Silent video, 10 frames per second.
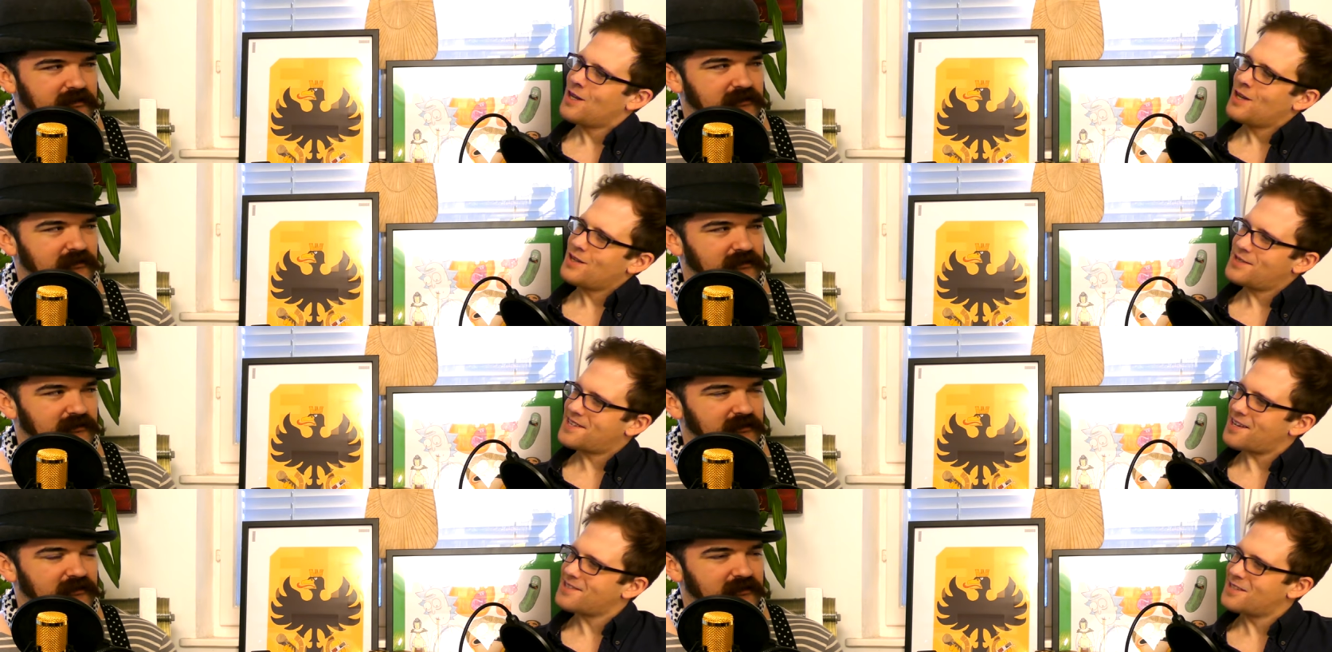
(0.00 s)

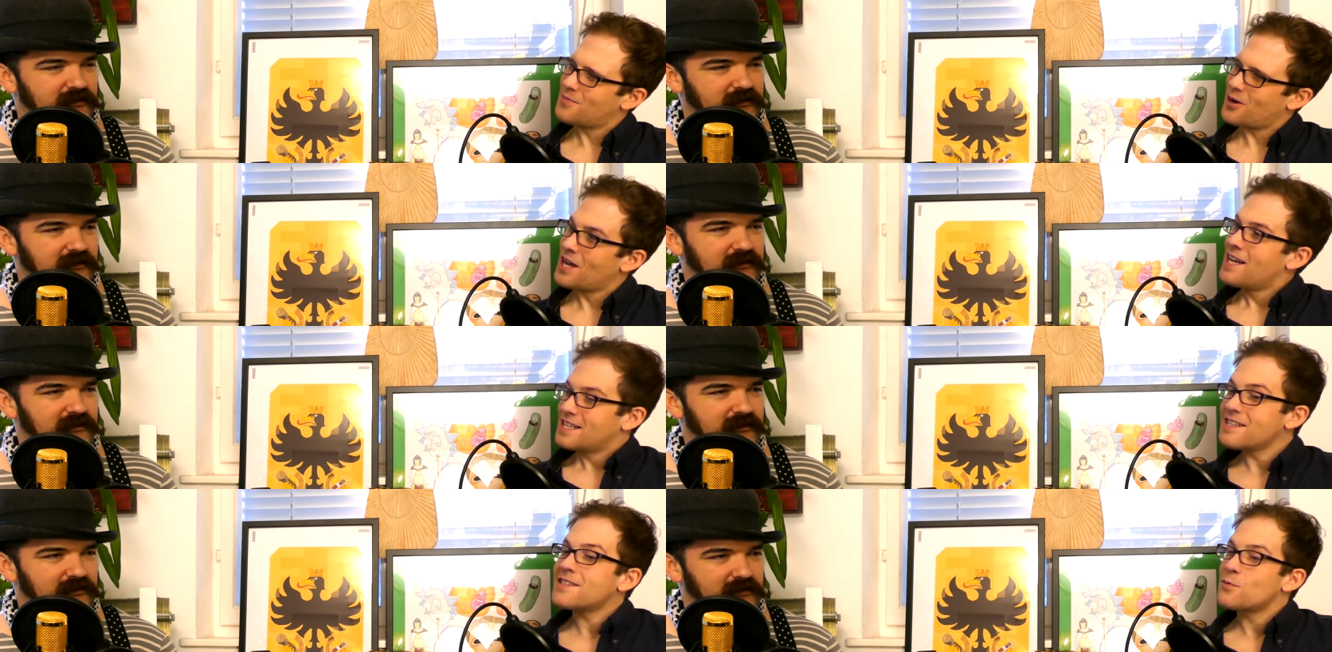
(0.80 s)
Speaker 1: disgusted about. This
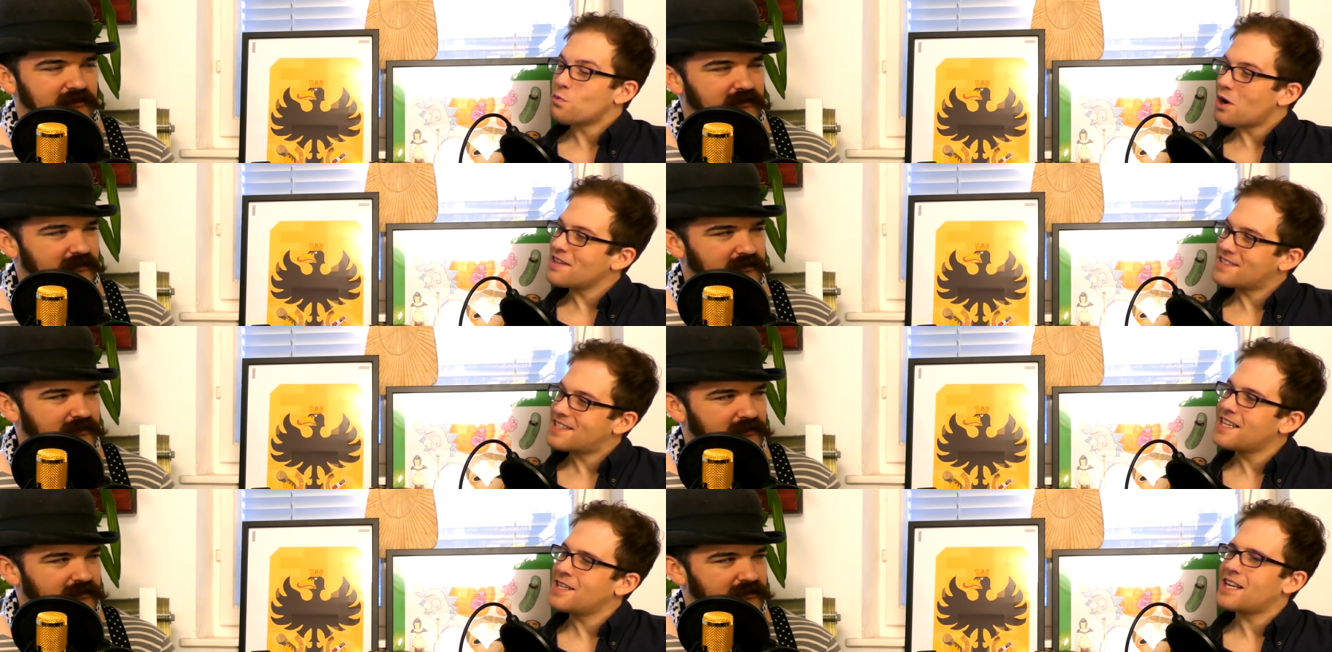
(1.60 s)
is the one
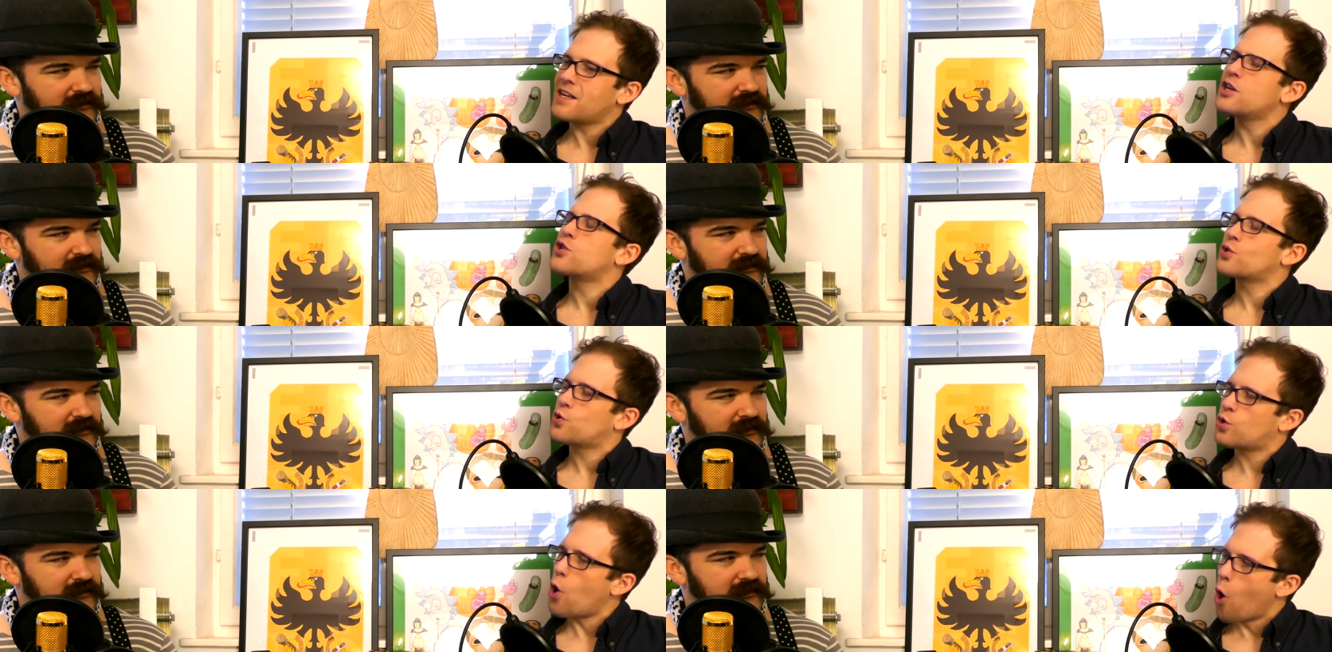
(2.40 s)
scene that is
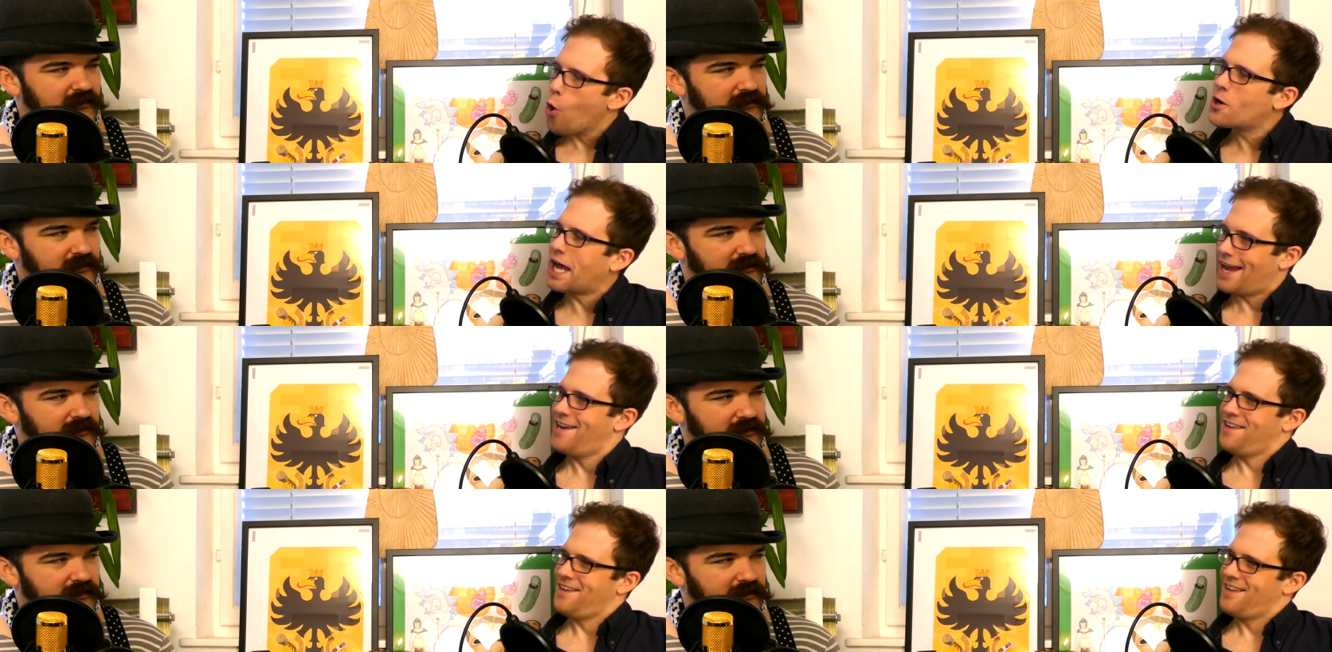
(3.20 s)
okay,
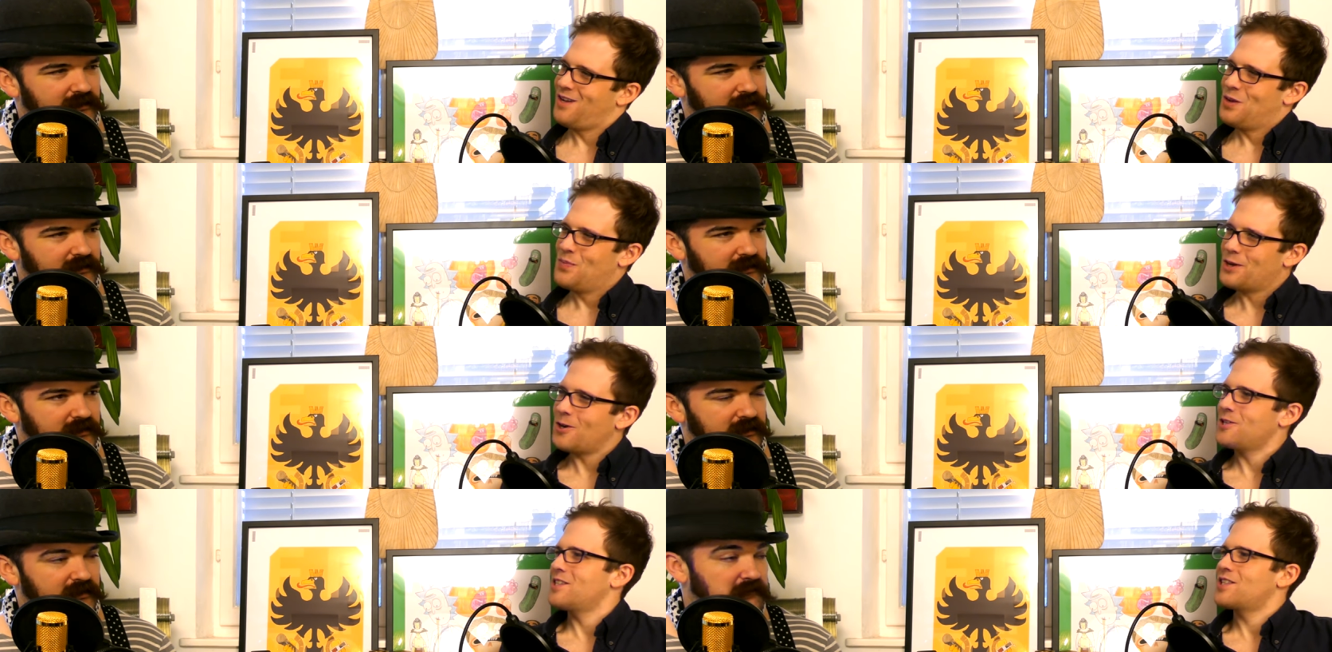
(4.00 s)
because
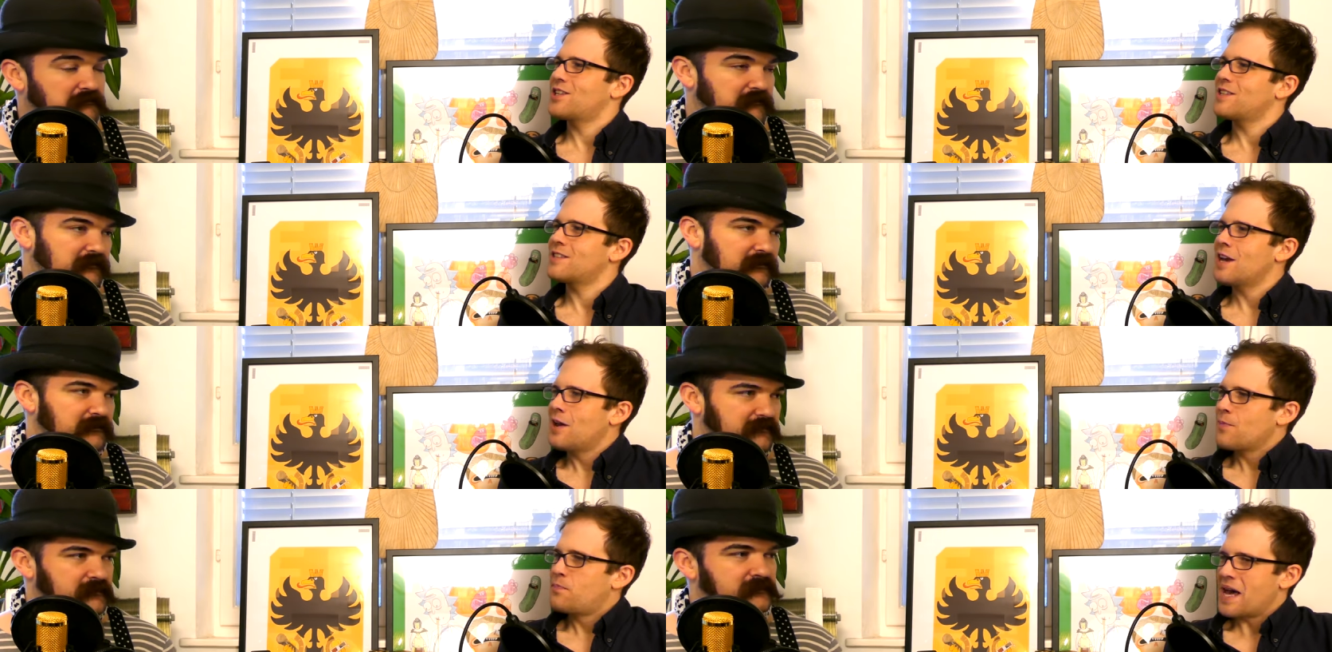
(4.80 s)
it's just
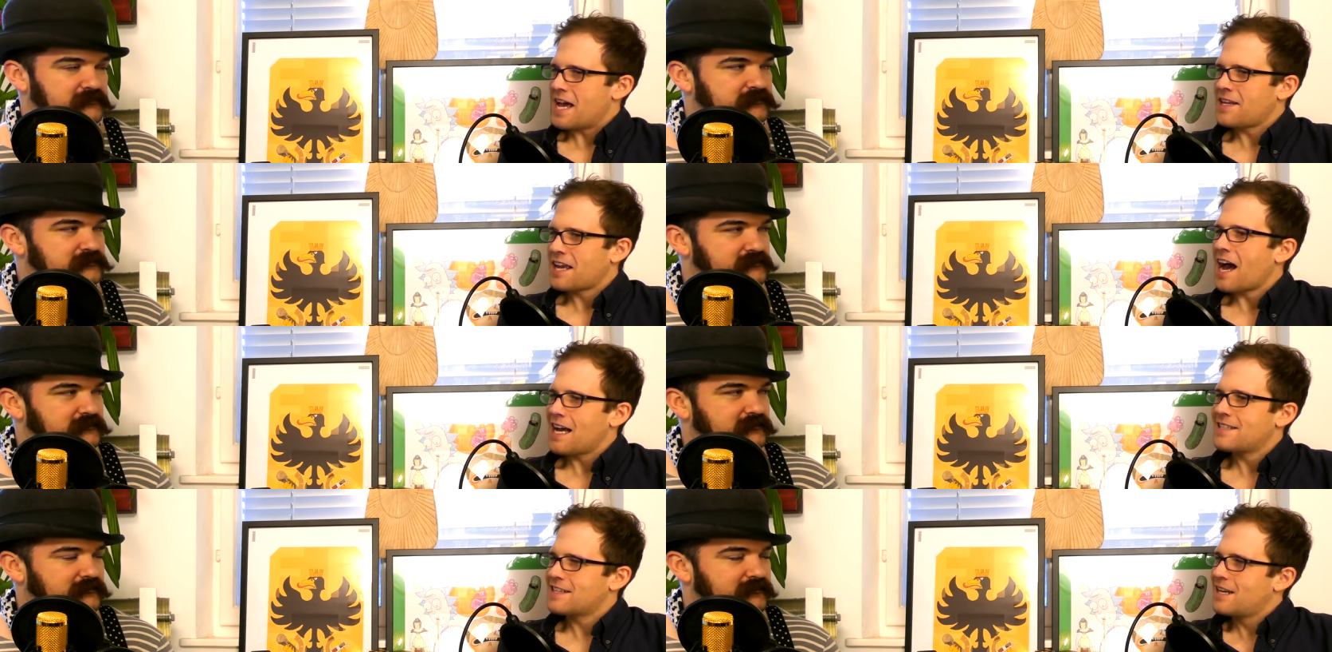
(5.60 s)
bad guys
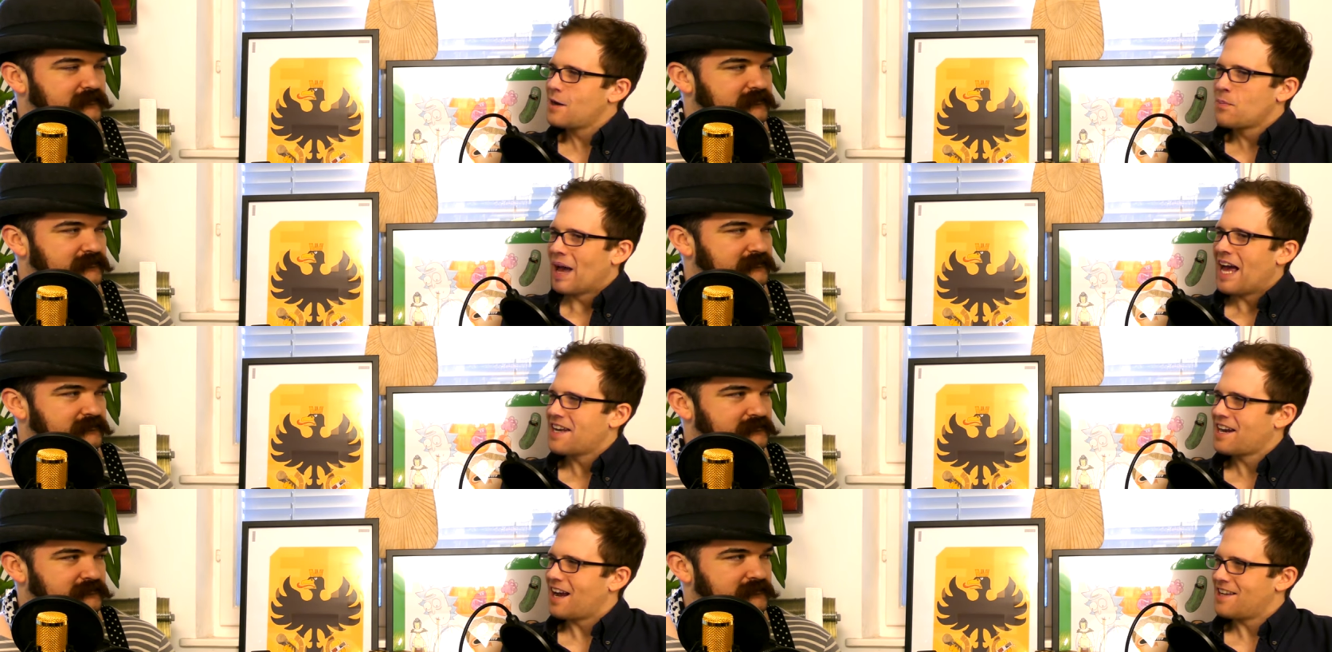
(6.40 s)
killing bad
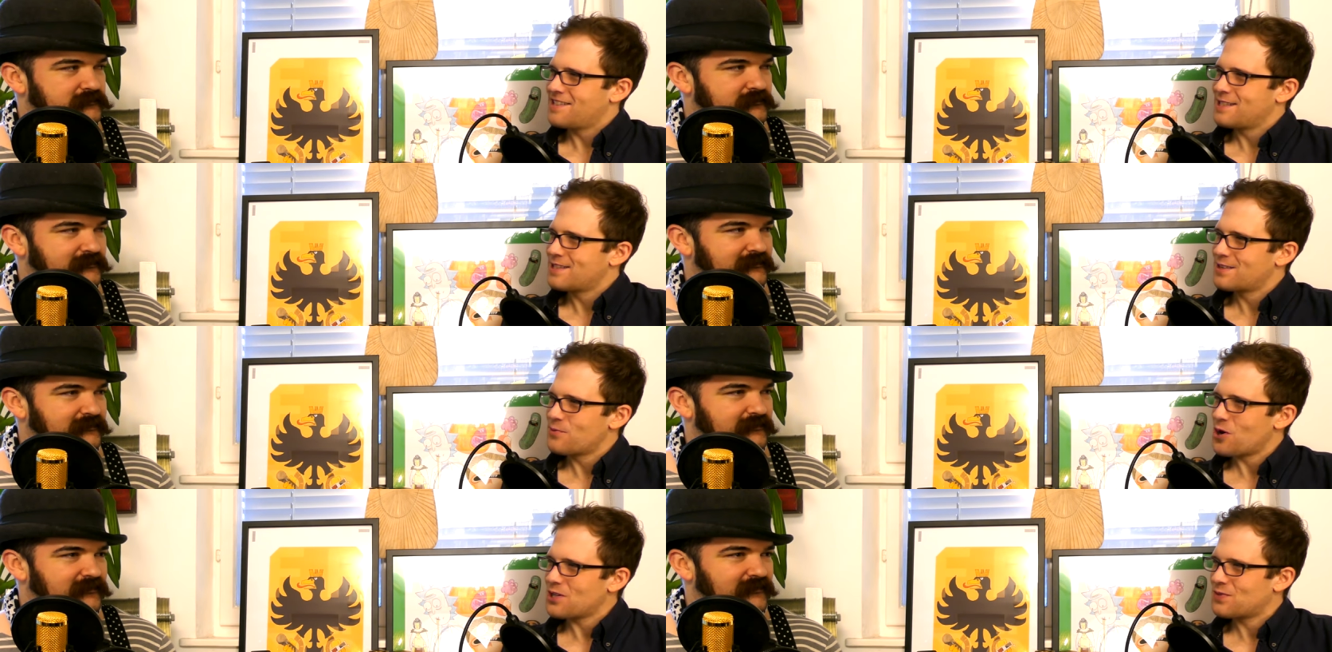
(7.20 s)
guys. It's the
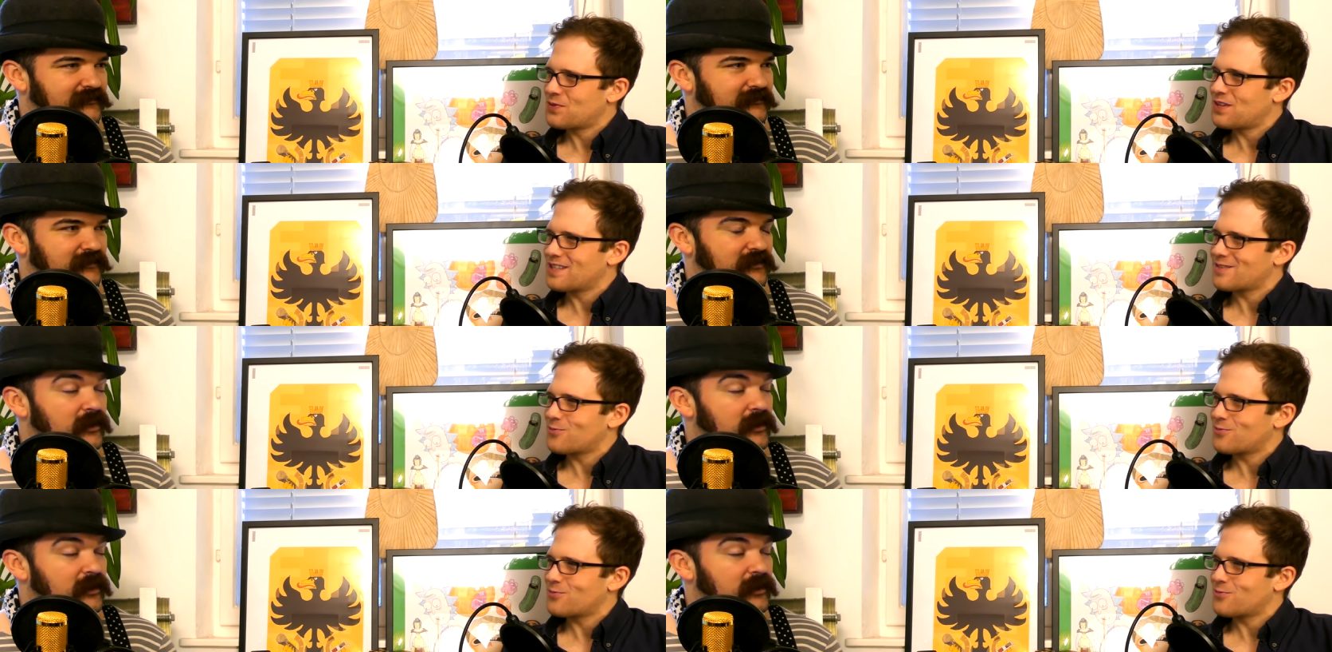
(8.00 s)
worst. It's,